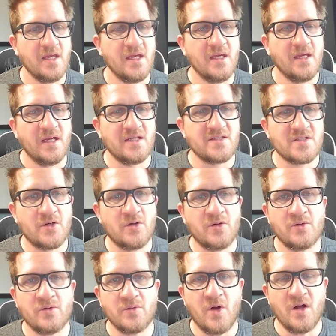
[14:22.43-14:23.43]
And
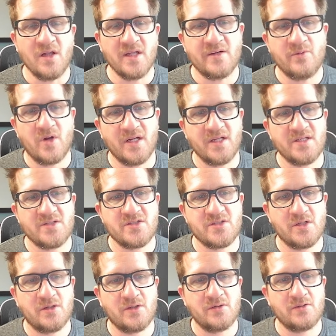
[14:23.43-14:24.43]
so all I wanted to
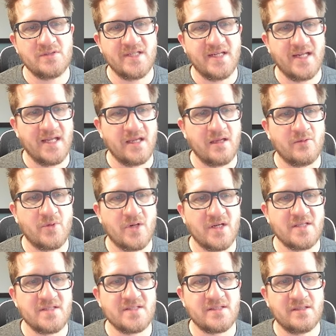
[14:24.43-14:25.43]
show today
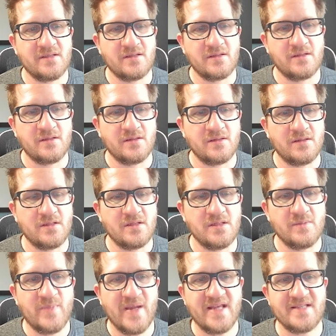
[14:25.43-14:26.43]
was the
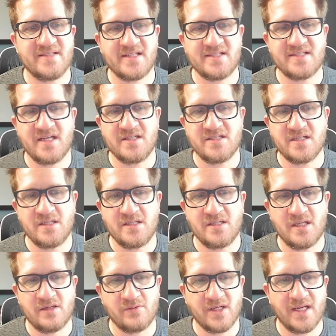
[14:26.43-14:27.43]
bass extension,
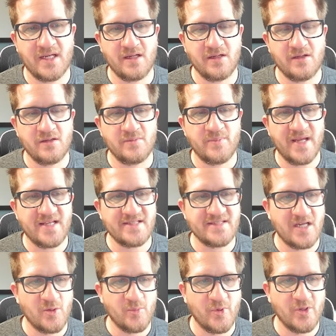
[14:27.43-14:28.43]
that we're getting good bass
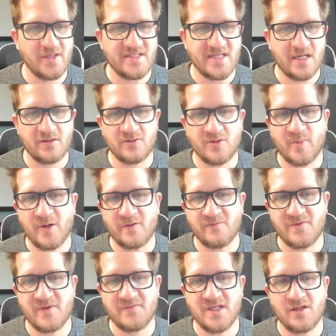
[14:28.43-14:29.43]
output down to about
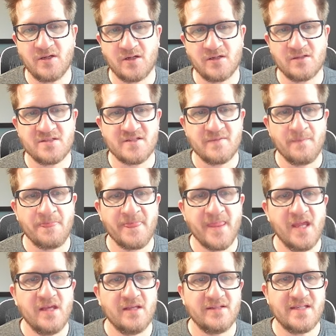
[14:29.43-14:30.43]
50 Hertz.
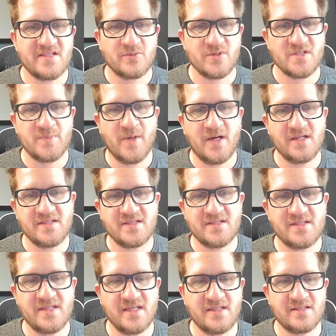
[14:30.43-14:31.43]
This response
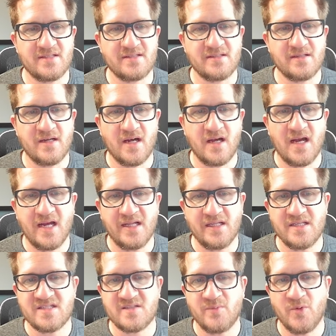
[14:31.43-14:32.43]
is highly
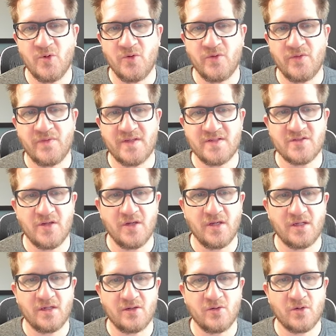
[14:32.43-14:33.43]
smoothed, and so you can
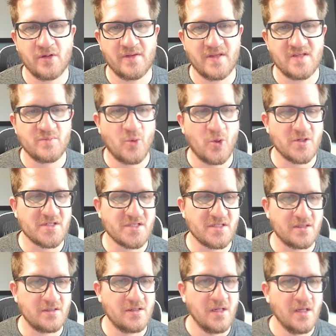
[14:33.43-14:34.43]
ignore this
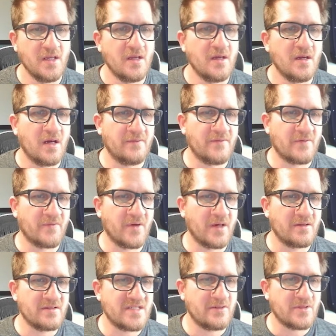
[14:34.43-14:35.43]
portion of the
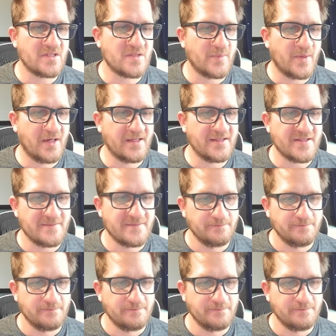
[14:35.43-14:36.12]
frequency response.